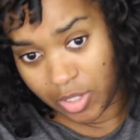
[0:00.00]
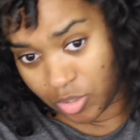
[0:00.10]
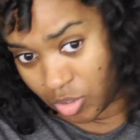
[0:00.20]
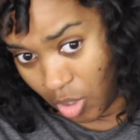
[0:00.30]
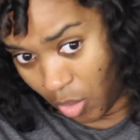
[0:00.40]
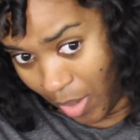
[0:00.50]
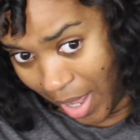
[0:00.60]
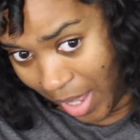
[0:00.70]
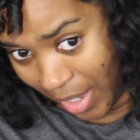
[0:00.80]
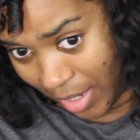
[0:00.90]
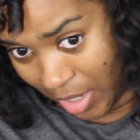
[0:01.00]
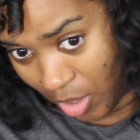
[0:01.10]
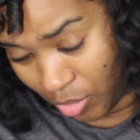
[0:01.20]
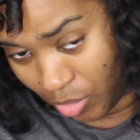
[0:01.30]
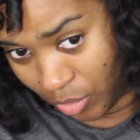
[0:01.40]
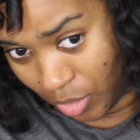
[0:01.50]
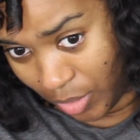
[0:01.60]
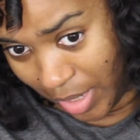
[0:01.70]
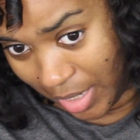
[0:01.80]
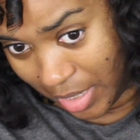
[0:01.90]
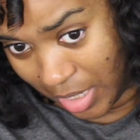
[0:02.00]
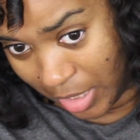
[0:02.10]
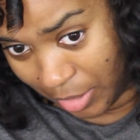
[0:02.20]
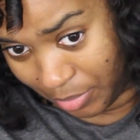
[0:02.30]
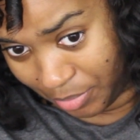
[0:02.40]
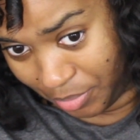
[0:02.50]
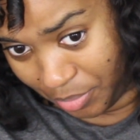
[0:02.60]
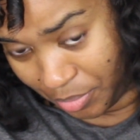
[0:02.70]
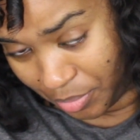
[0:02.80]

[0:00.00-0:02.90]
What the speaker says: So I go through and